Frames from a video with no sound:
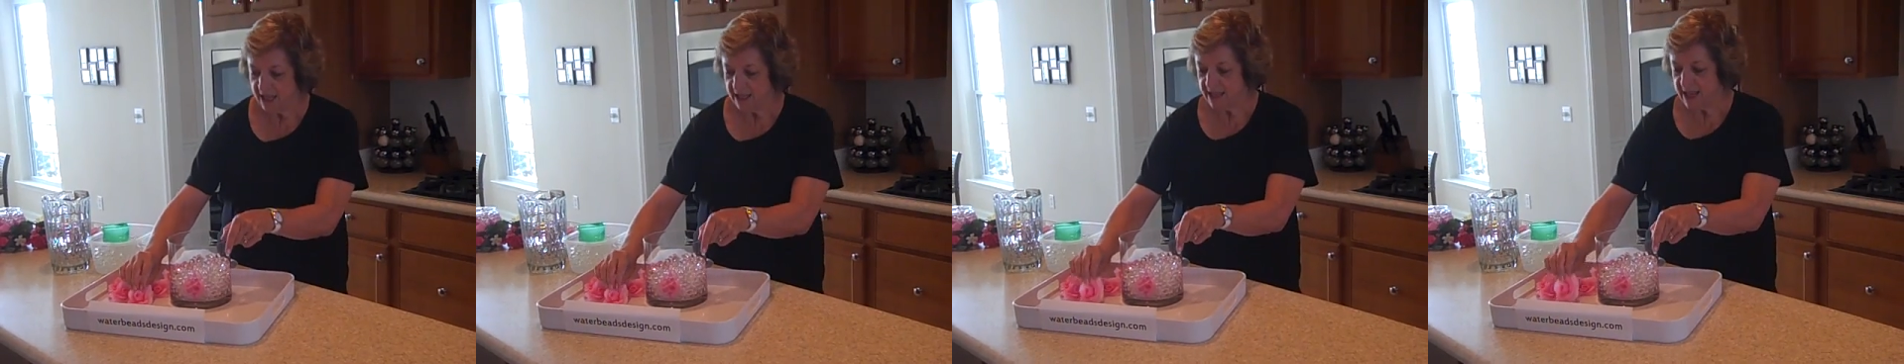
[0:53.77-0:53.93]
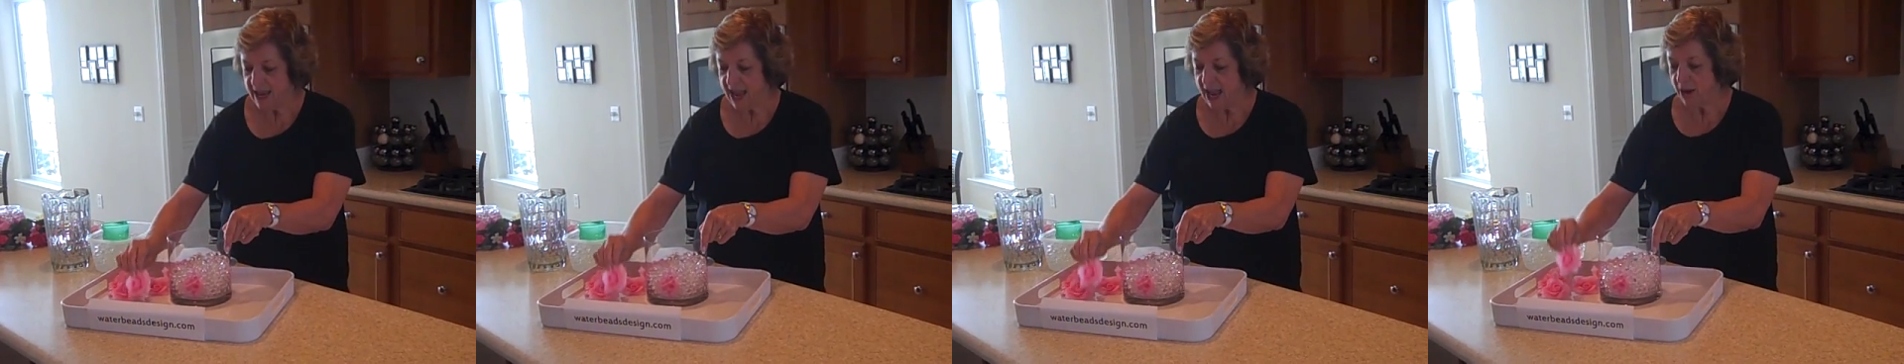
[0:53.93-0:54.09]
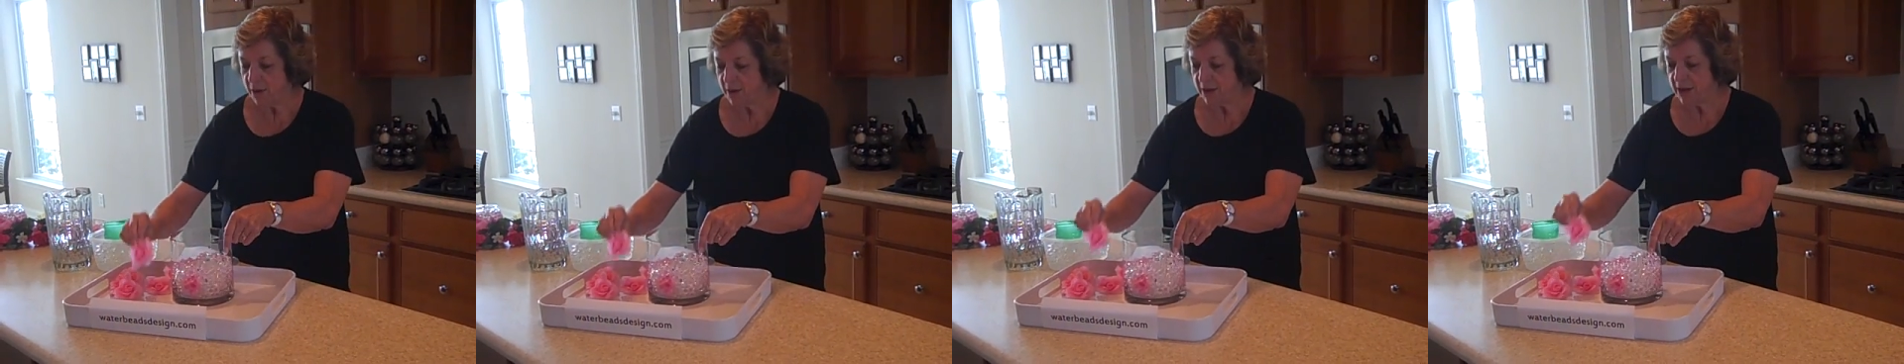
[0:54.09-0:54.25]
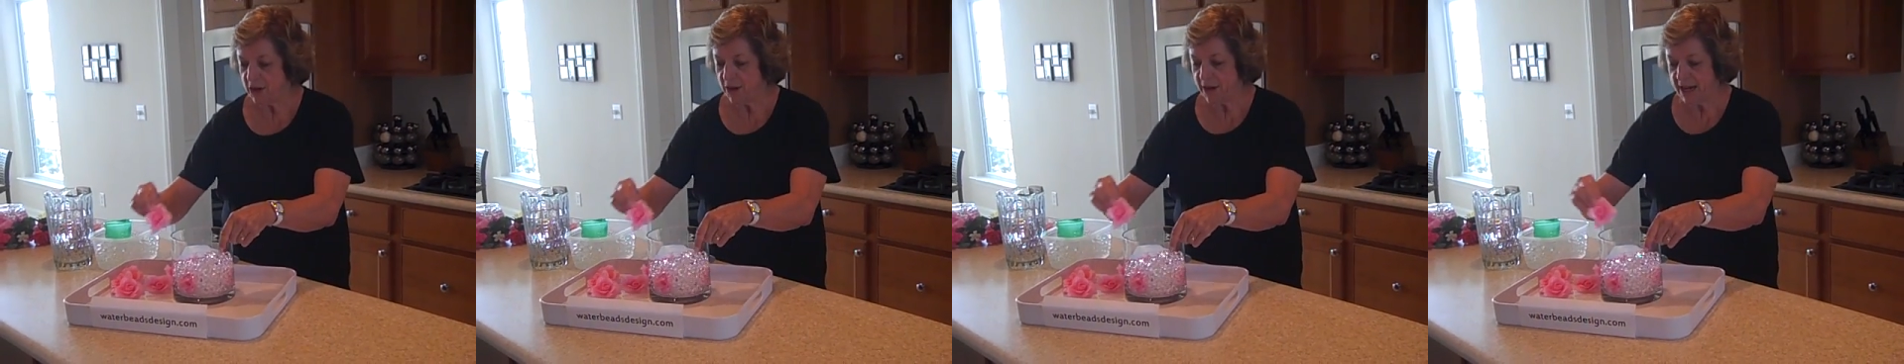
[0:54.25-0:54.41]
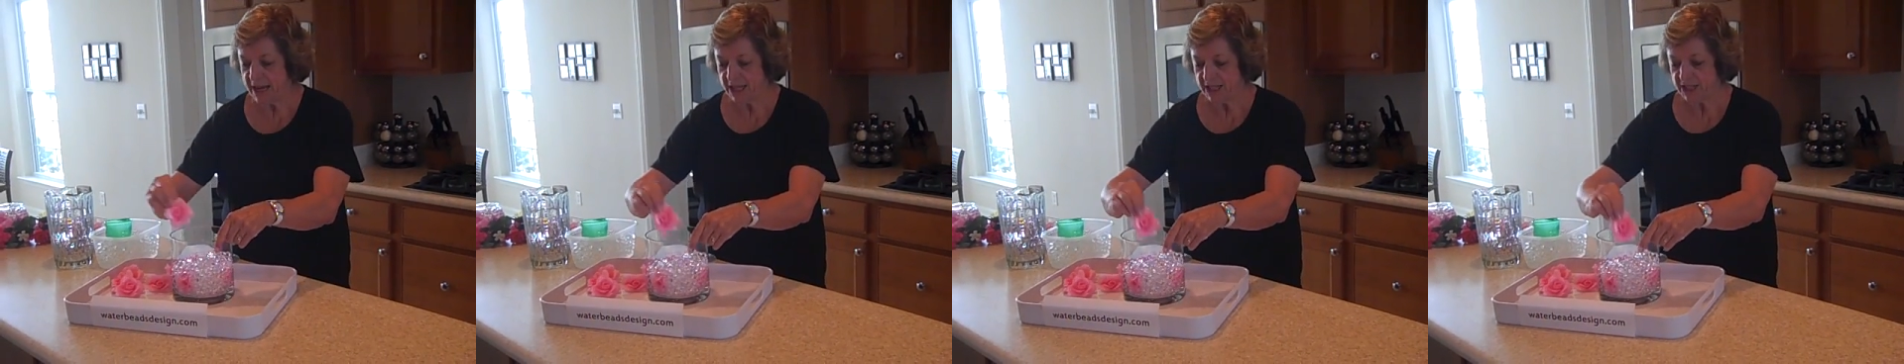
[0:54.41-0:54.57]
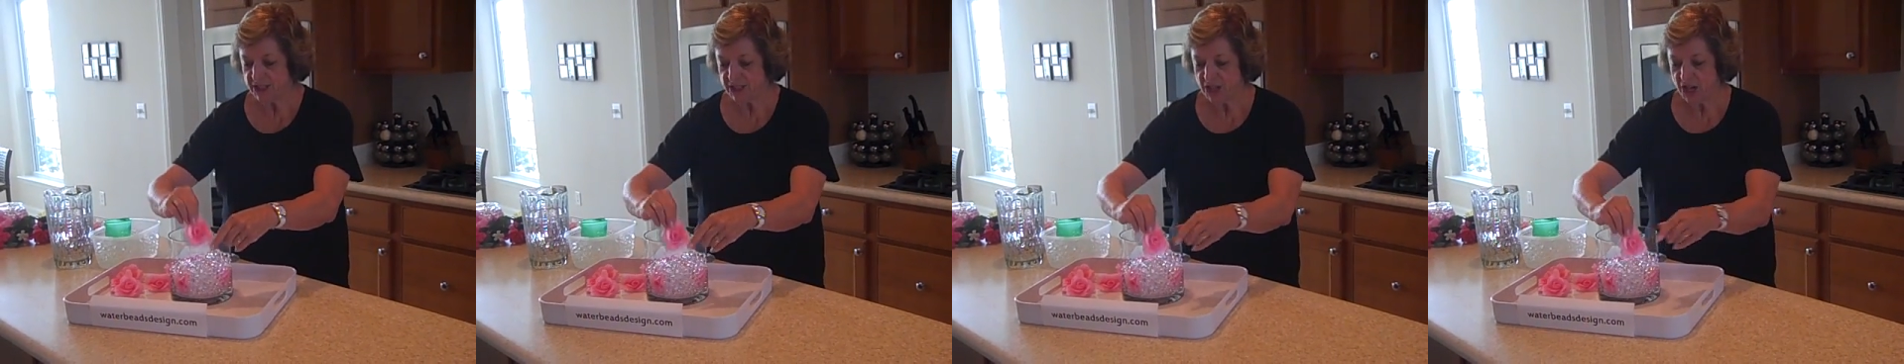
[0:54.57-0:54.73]
Now I'm going
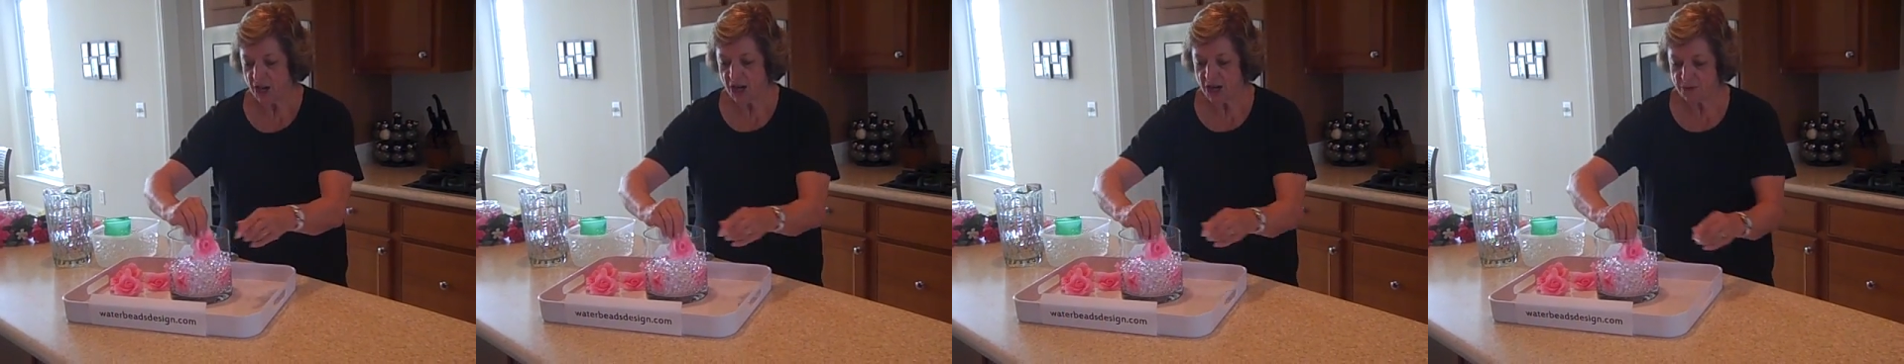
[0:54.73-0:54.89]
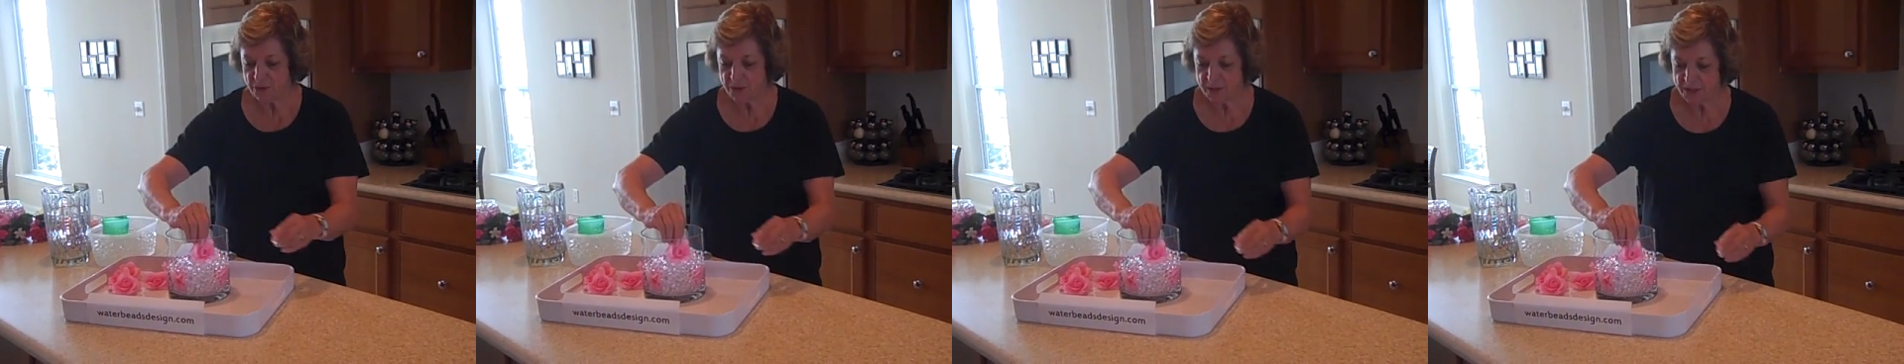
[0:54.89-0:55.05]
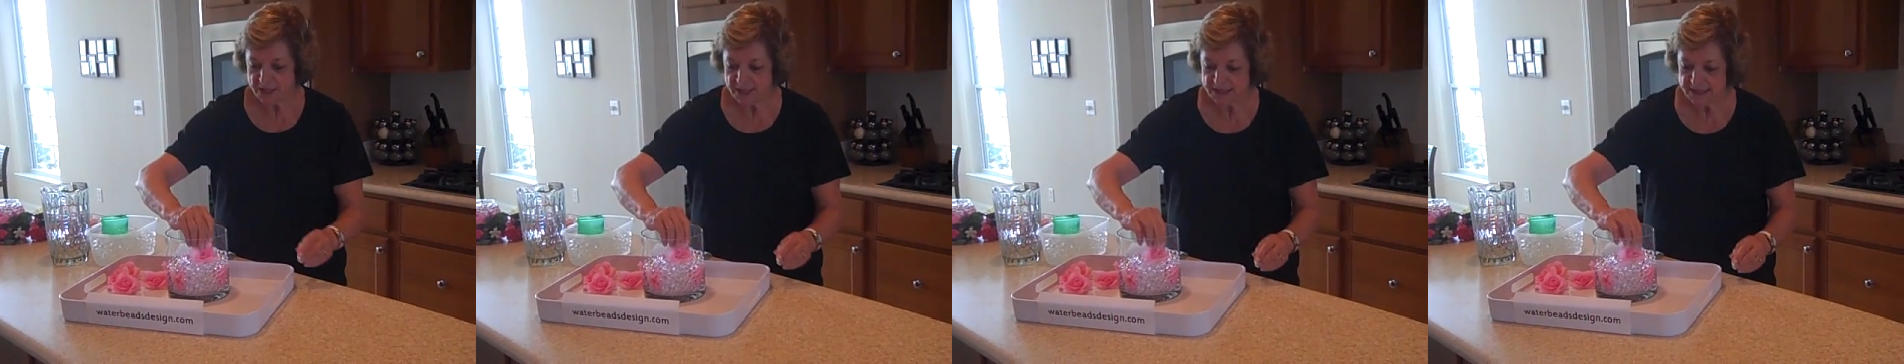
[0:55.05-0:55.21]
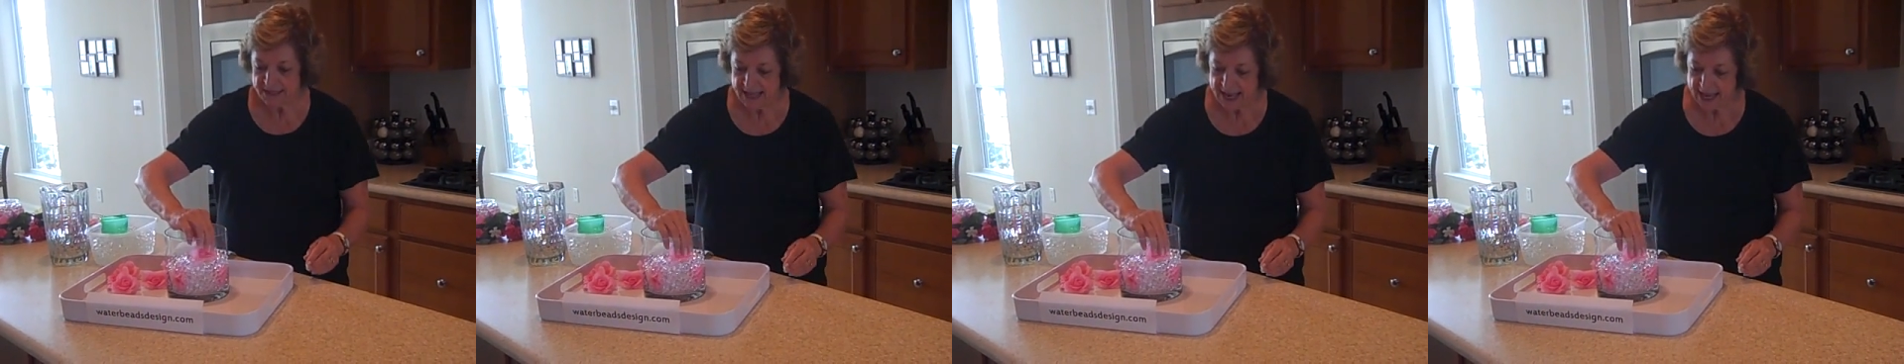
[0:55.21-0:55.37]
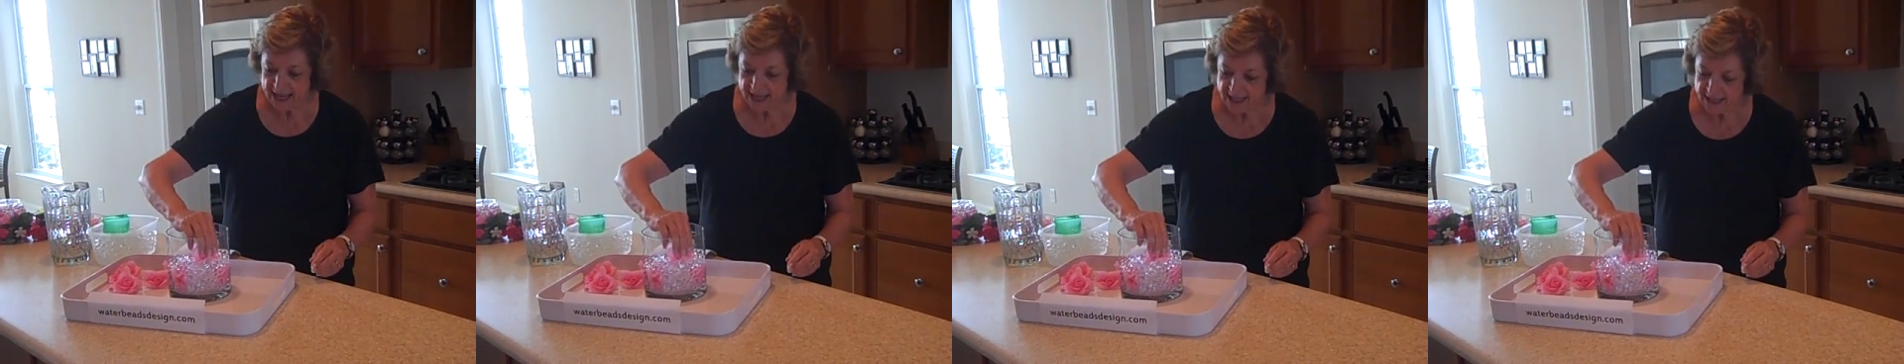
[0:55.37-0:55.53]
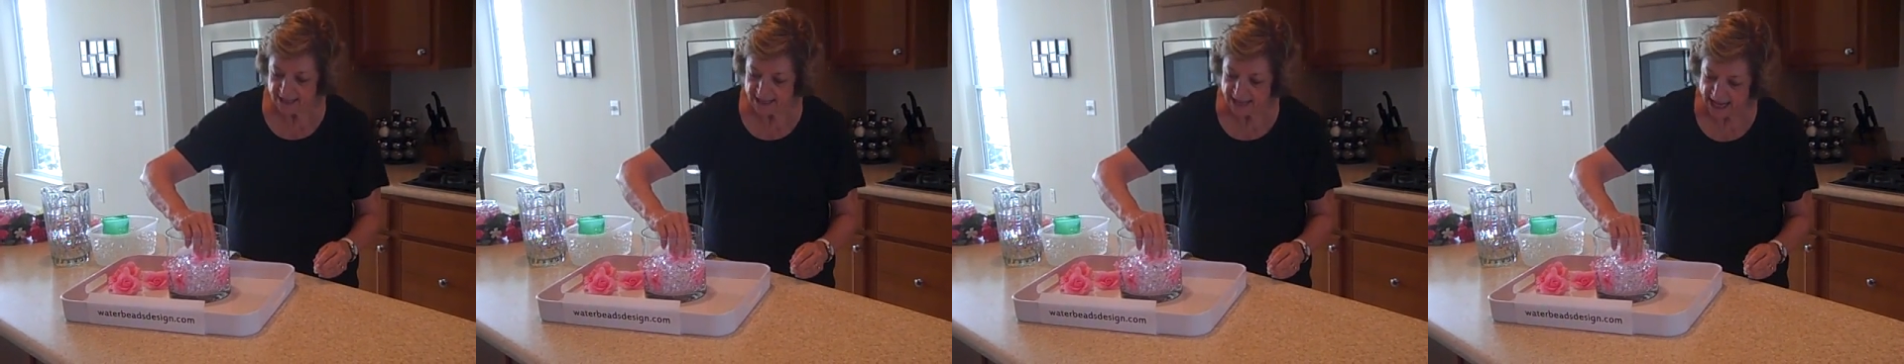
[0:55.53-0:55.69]
to start with a
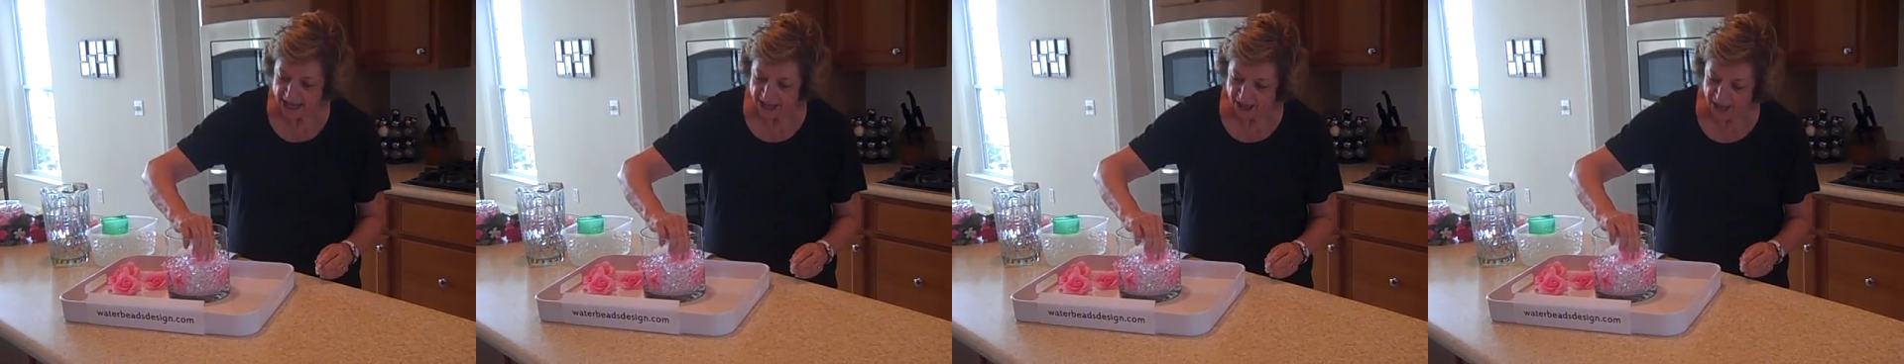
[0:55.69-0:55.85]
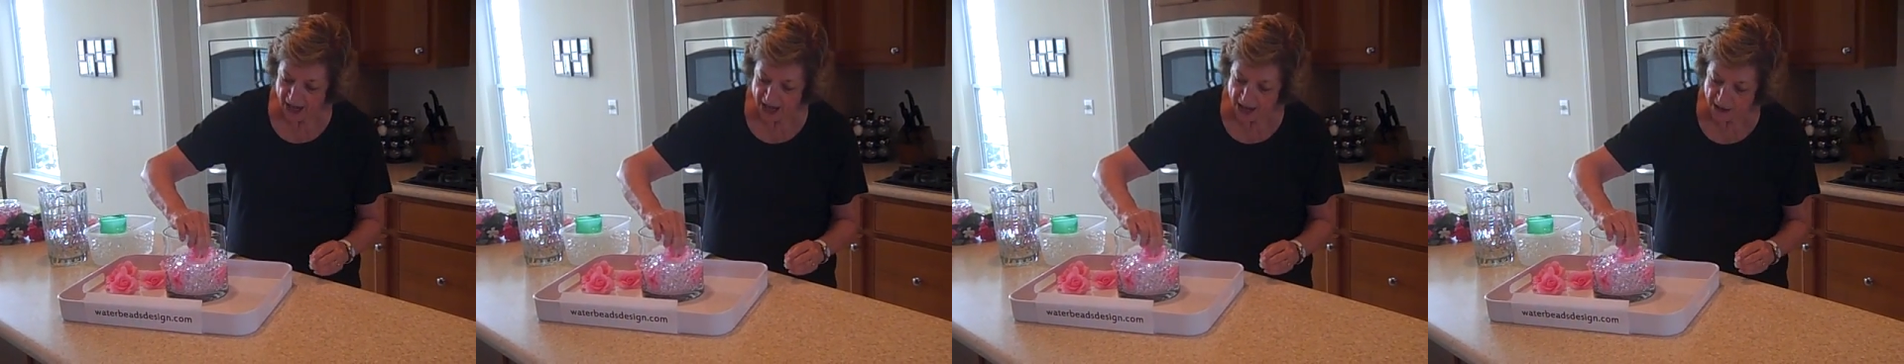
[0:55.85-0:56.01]
second layer,